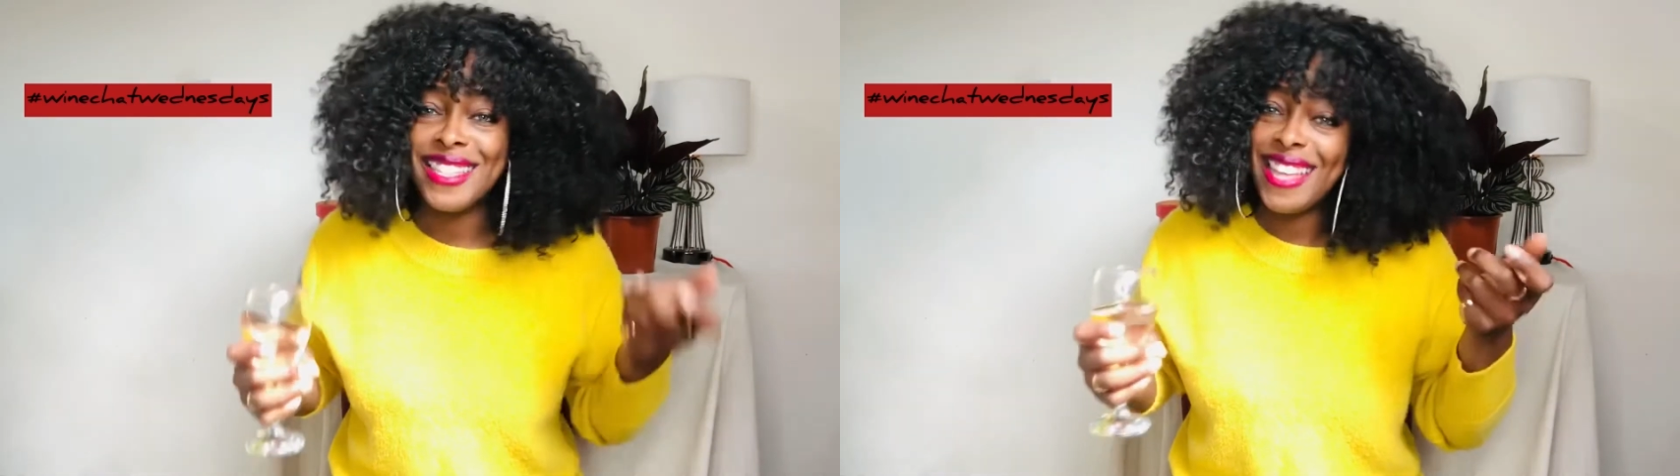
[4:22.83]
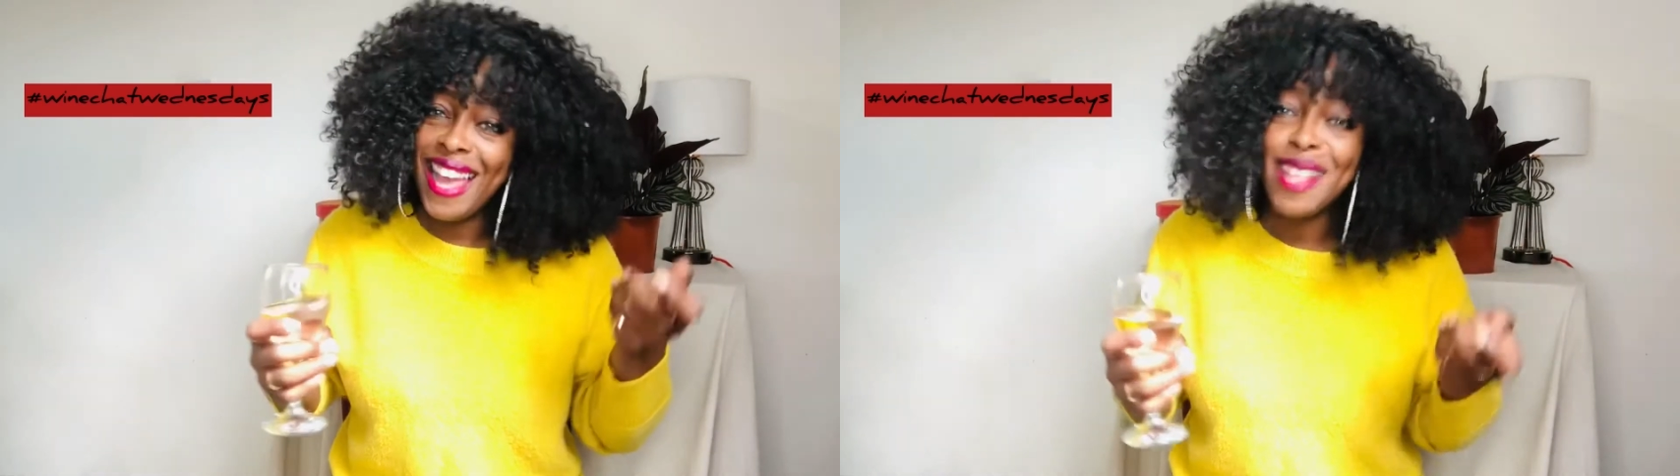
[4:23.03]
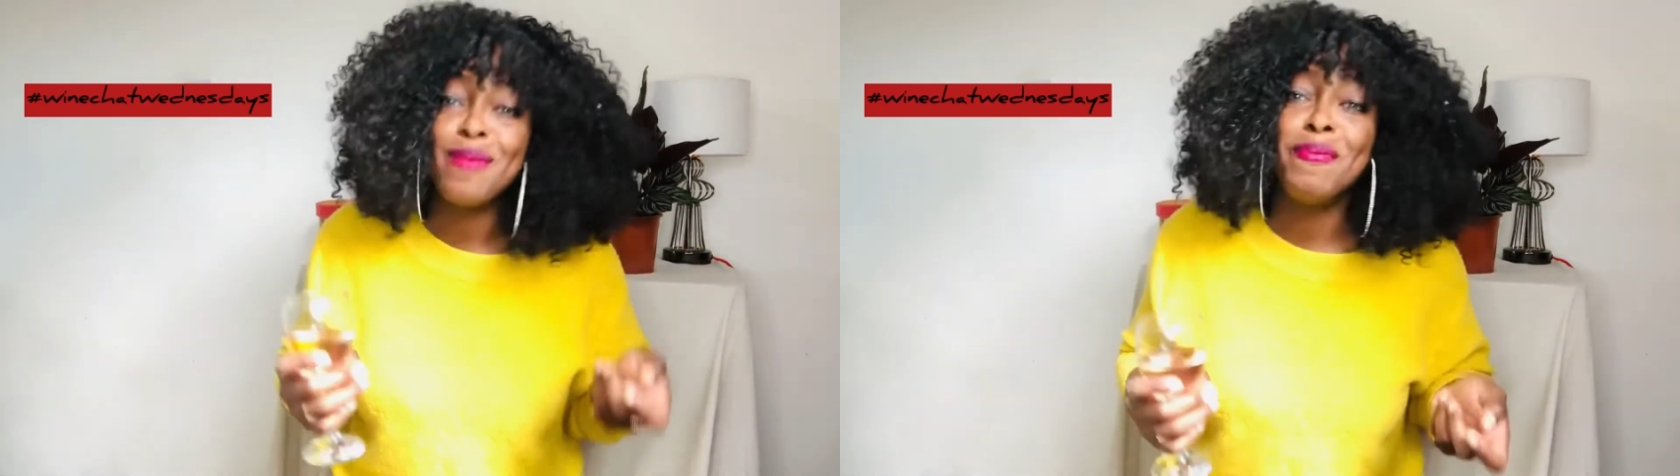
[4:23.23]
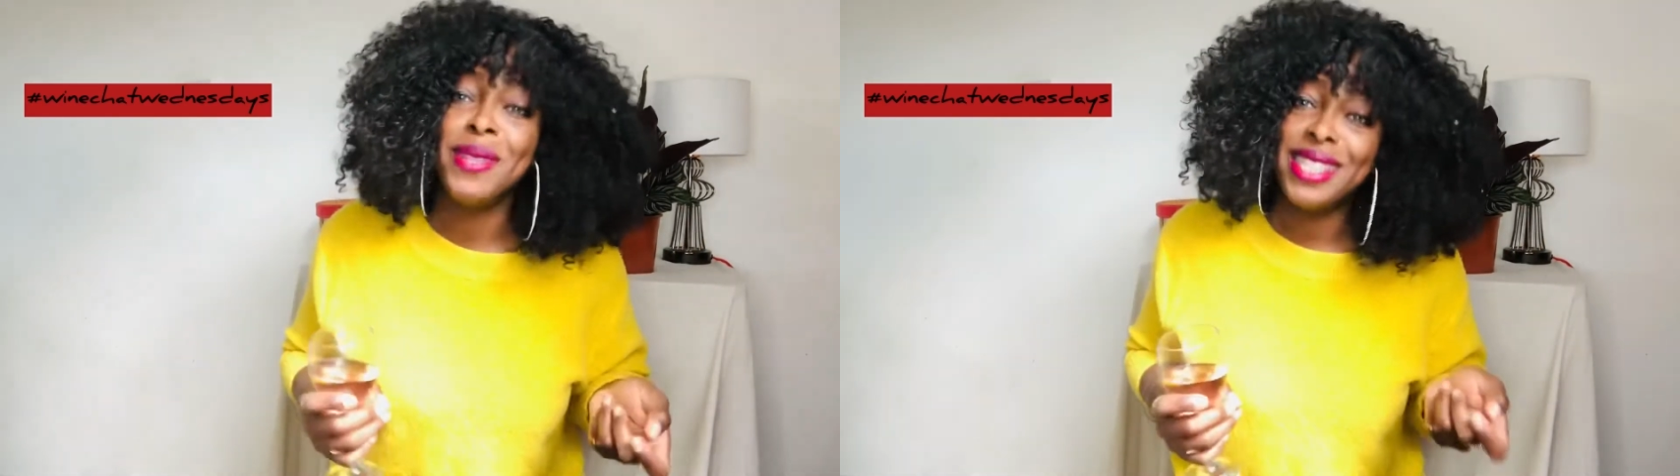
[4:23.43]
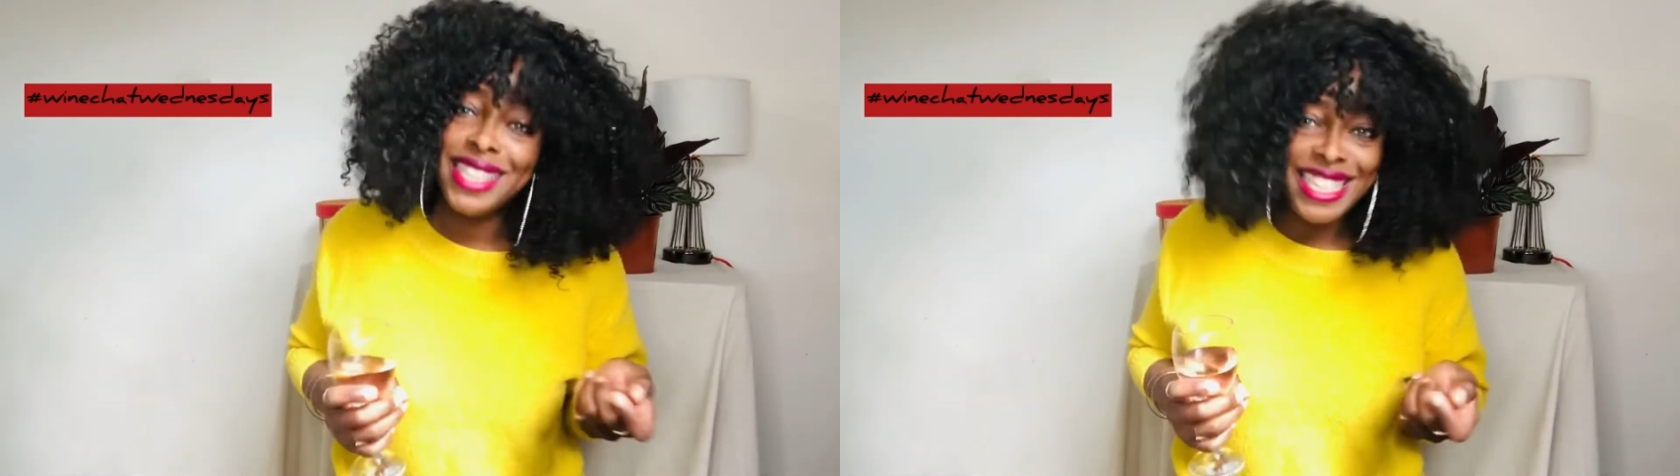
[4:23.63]
Guys,
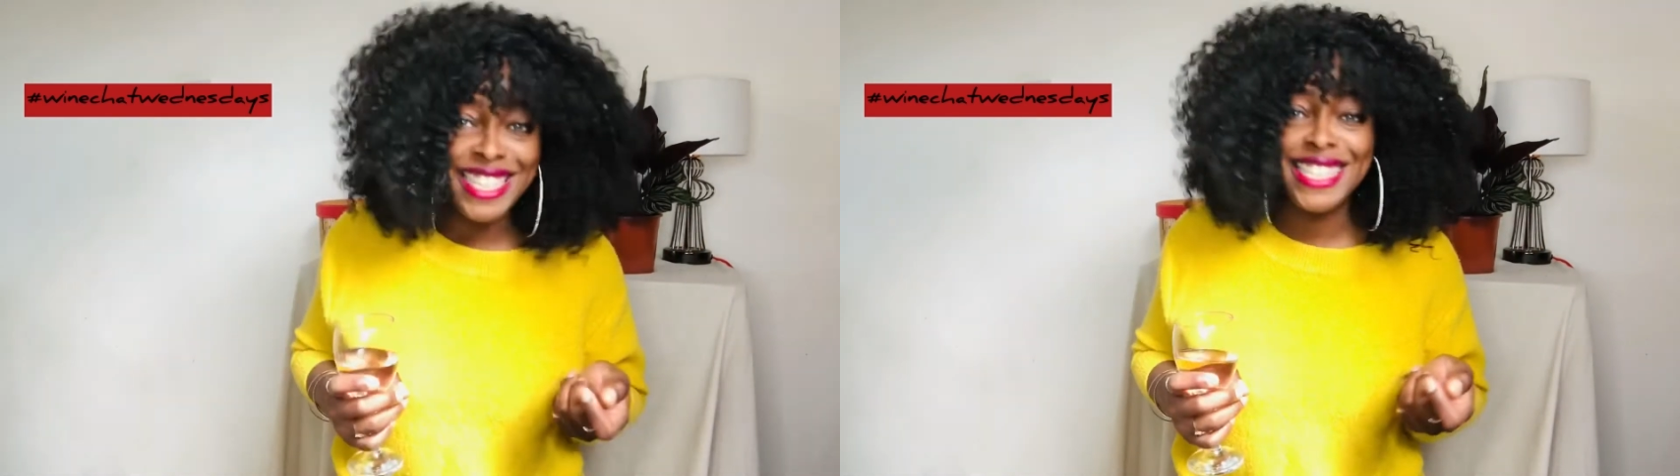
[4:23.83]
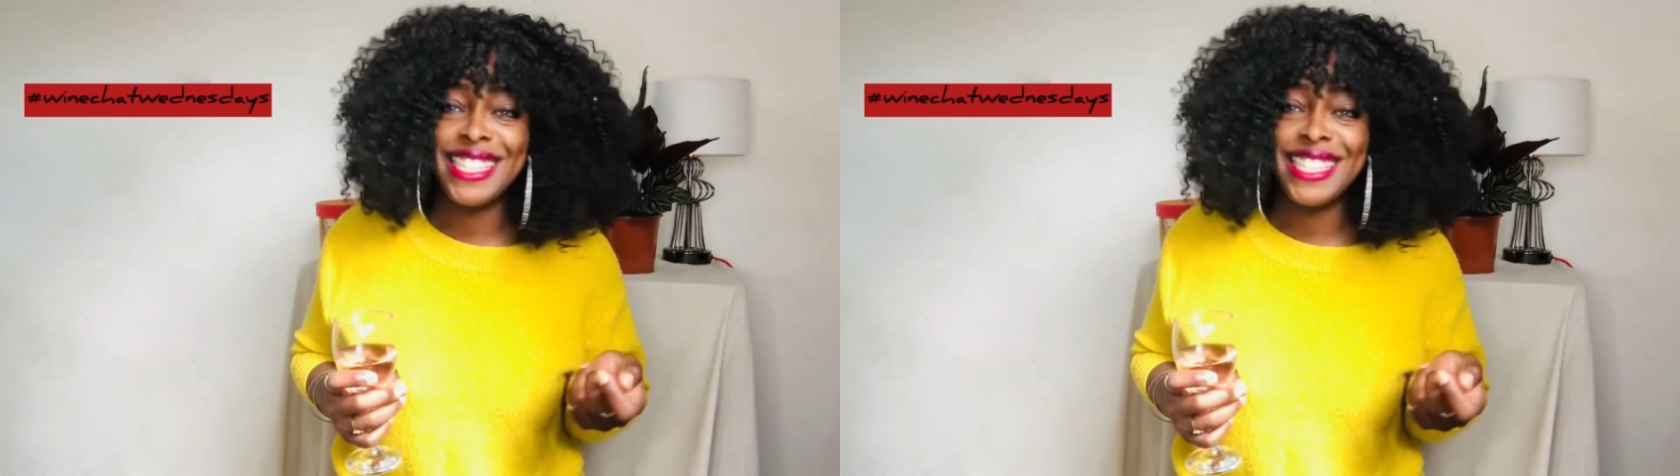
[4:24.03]
please,